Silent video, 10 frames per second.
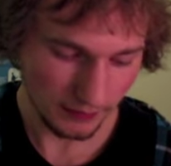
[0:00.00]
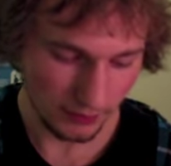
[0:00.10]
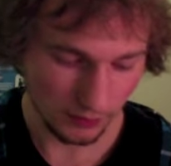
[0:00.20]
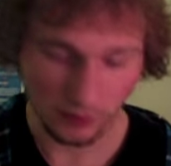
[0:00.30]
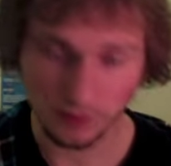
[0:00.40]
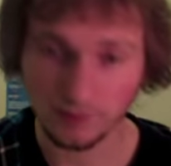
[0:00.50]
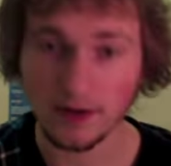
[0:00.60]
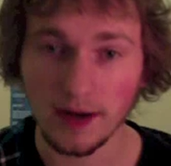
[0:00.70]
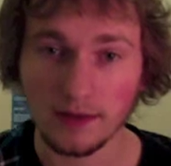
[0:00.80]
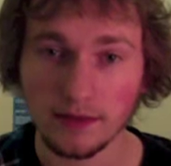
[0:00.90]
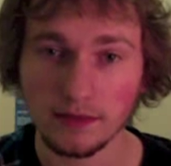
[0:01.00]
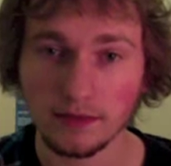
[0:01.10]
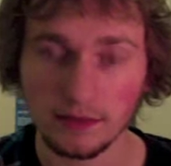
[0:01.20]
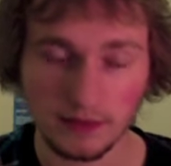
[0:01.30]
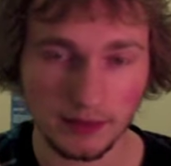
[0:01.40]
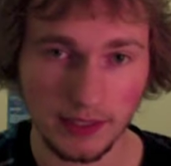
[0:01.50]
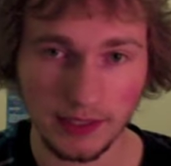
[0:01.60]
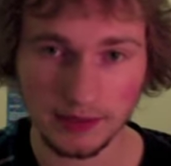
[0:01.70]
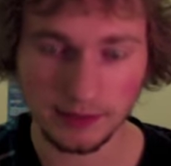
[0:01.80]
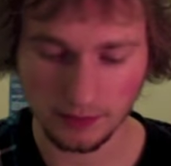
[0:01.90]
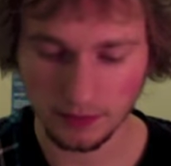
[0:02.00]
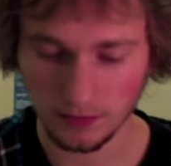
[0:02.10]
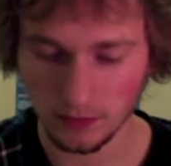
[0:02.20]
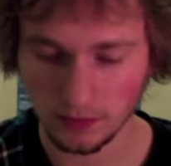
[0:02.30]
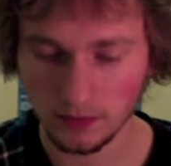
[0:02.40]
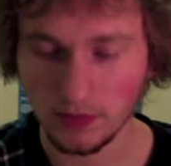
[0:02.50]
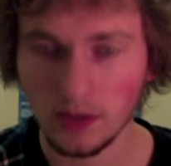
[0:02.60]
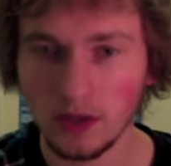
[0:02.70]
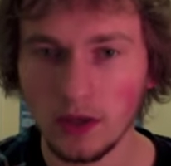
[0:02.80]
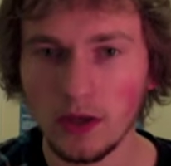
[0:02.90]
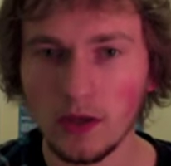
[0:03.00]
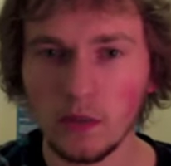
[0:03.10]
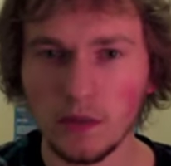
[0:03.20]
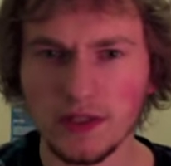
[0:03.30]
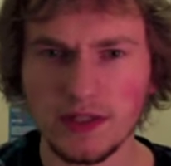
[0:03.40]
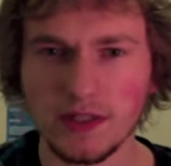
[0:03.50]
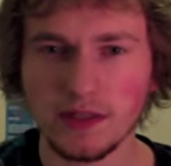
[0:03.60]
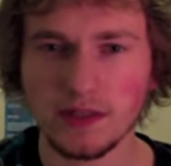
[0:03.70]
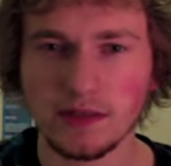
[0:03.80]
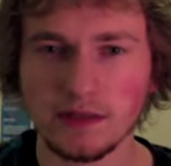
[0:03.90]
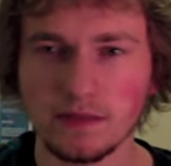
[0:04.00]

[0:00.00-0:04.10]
one of Wrath, the Khorne one, which is